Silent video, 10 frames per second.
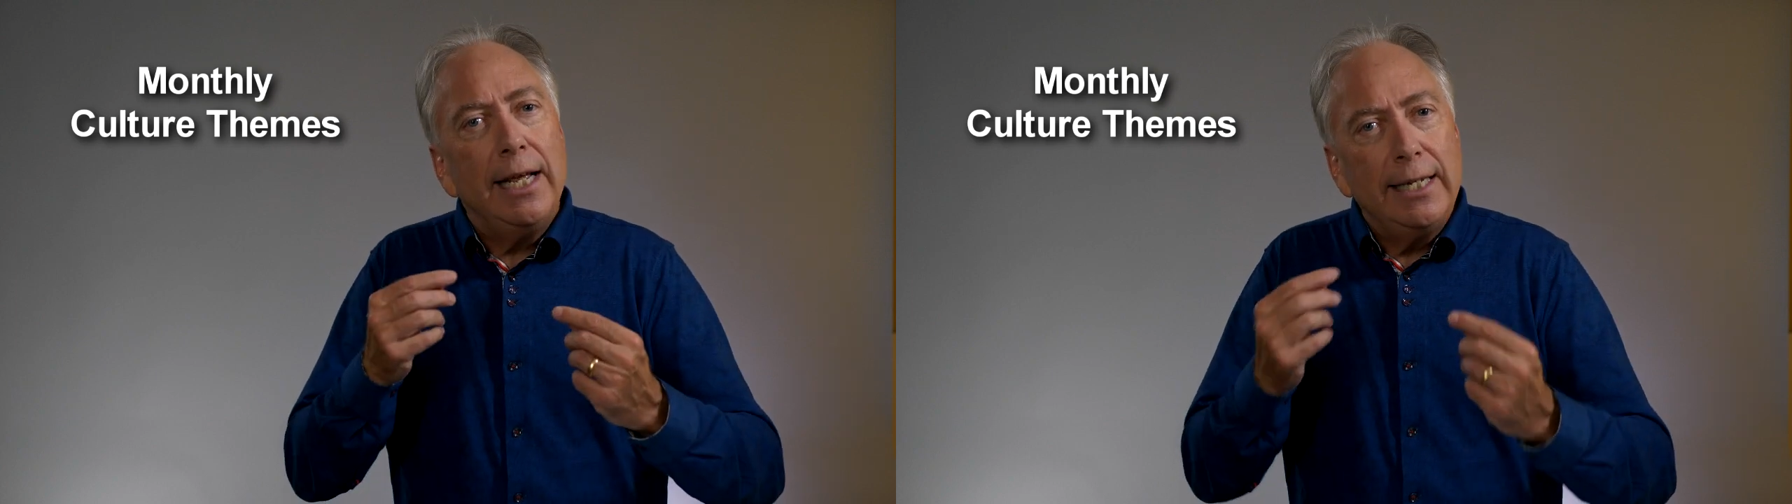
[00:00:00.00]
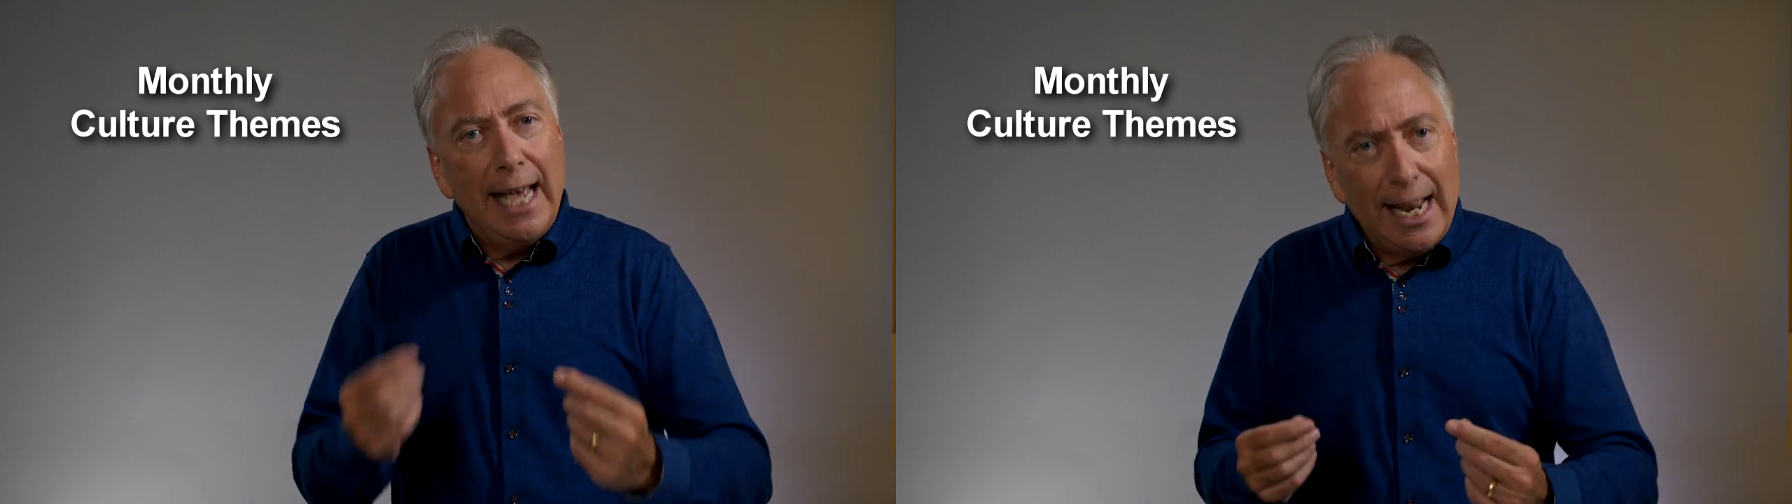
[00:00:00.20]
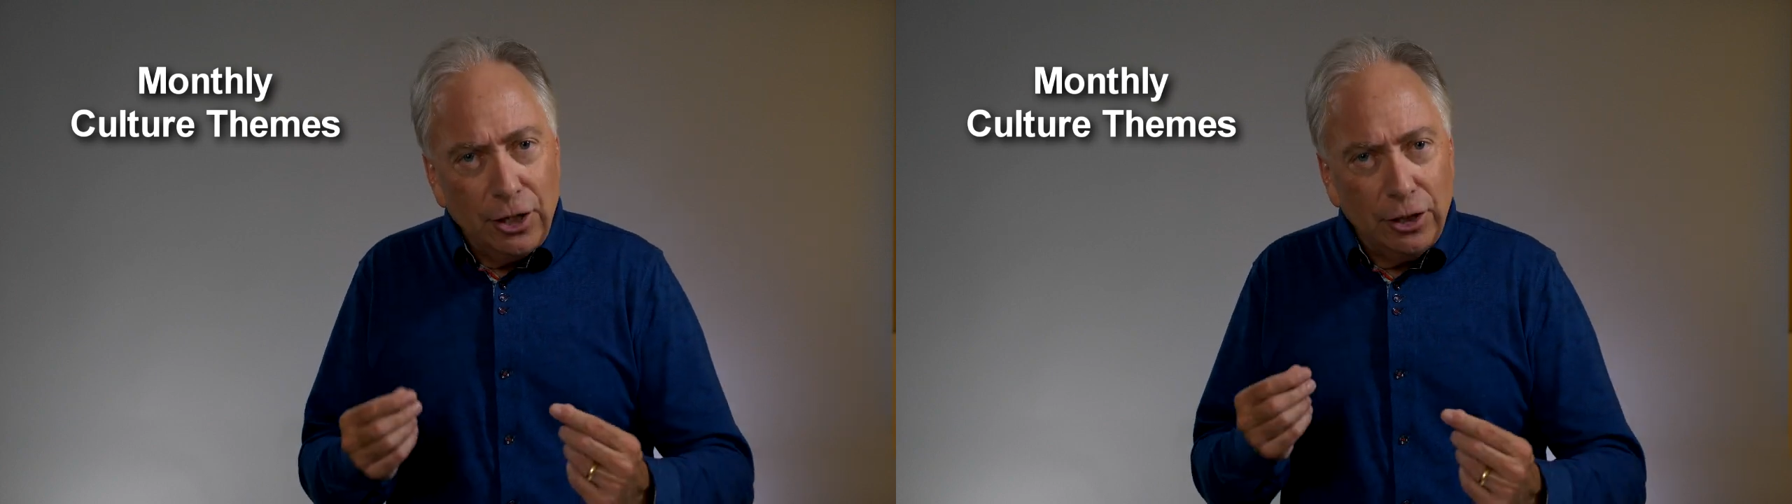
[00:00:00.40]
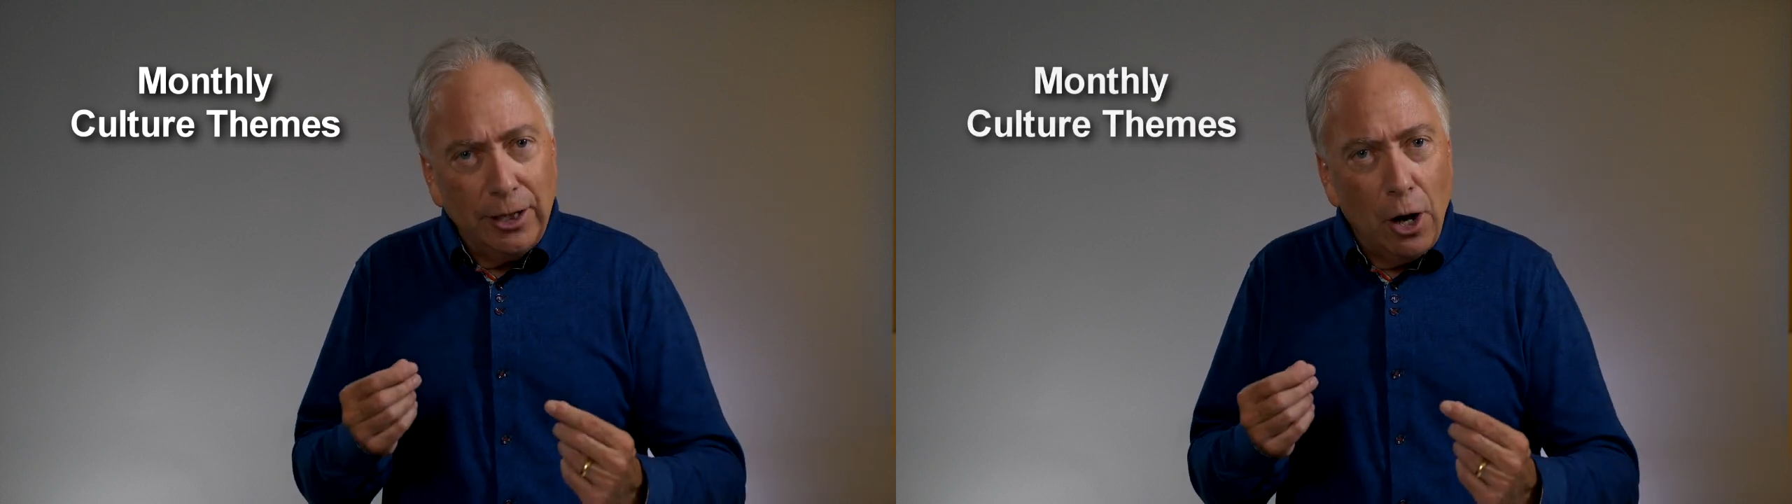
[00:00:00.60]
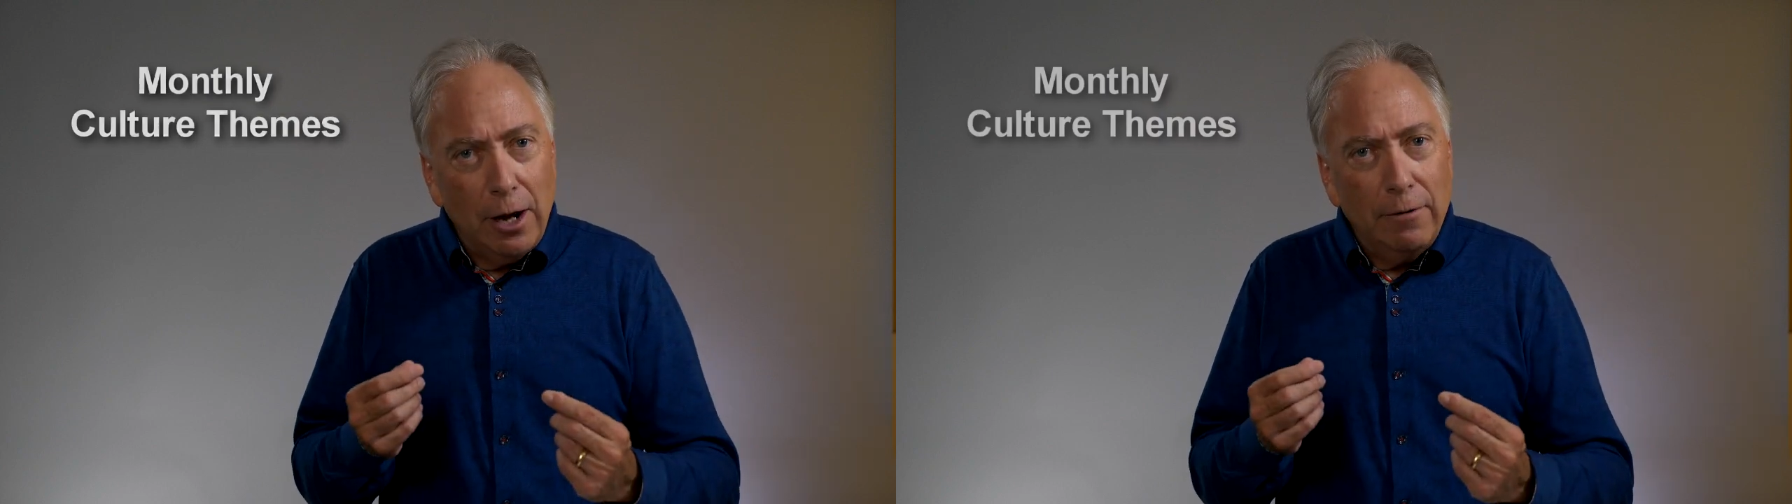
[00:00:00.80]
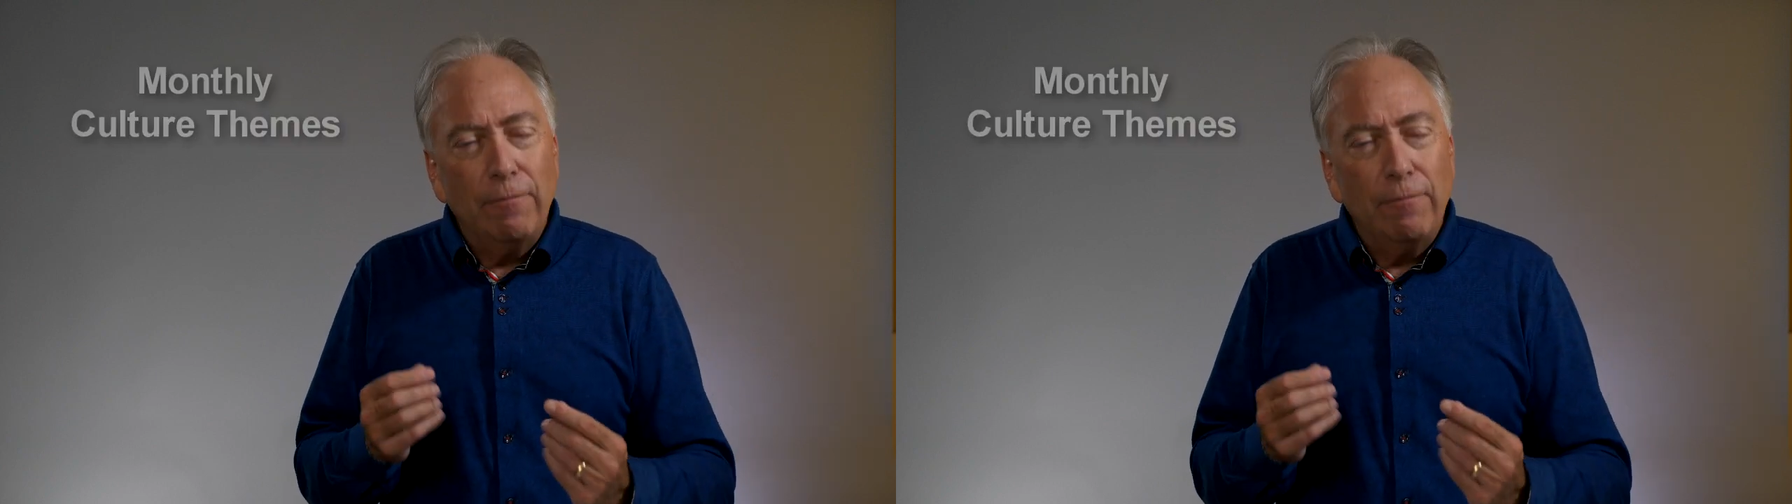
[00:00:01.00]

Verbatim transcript: intentionally on